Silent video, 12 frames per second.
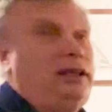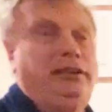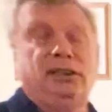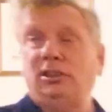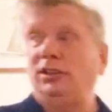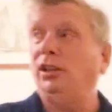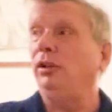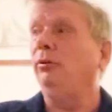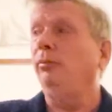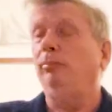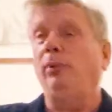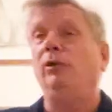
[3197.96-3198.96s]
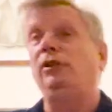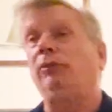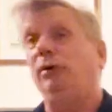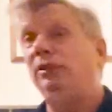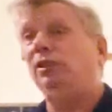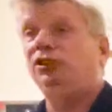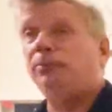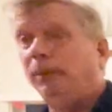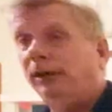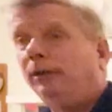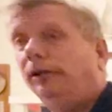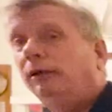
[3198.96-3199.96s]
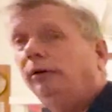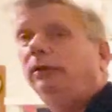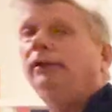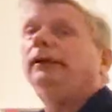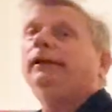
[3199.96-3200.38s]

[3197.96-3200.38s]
And this is a boat that races Spinnaker.